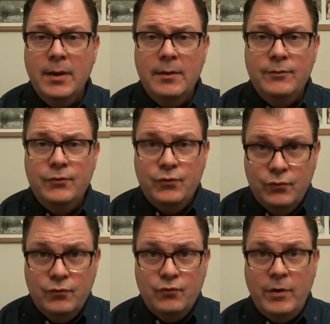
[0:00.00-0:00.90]

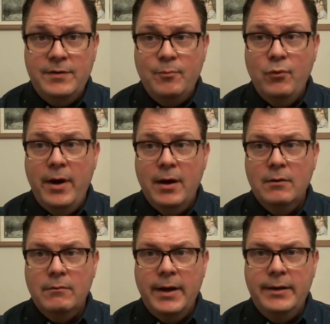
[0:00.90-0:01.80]
Strengthen prayer,
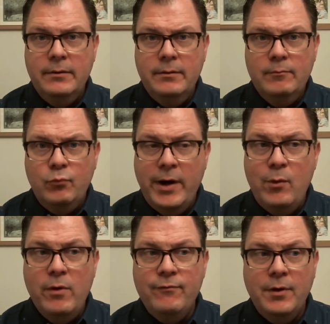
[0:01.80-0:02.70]
right? Pray
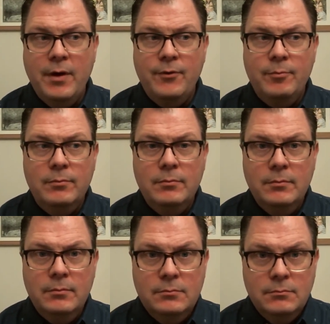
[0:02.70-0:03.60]
one for another,
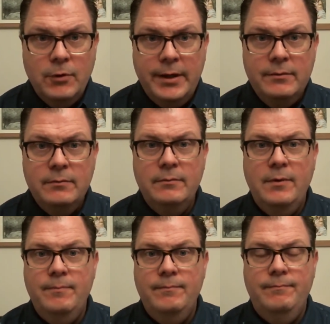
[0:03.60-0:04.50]
right?
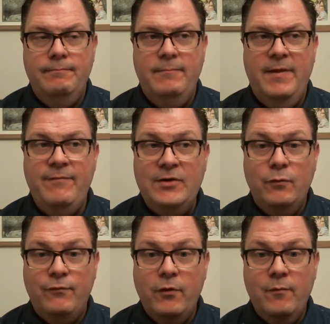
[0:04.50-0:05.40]
The effectual
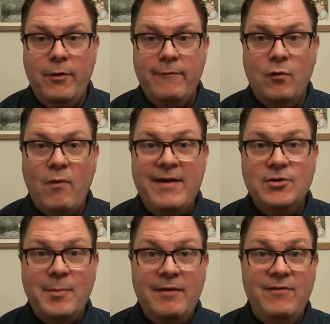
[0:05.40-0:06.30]
fervent prayer of a righteous
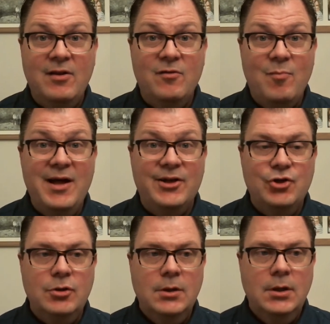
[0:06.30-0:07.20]
man availeth much.
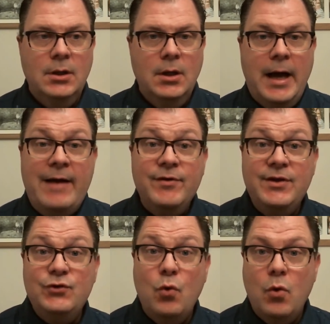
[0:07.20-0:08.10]
I have a
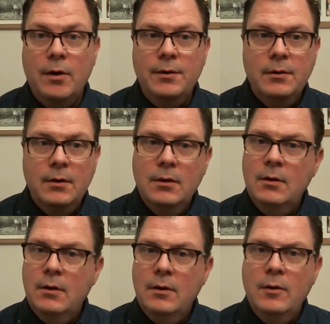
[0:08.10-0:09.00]
Discord.
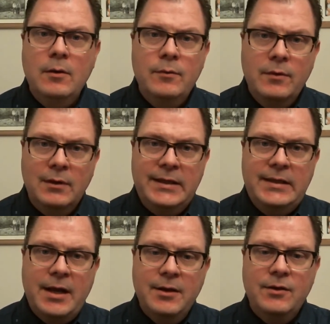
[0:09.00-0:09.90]
The link
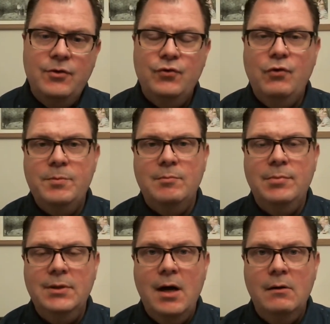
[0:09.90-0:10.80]
down in the description below.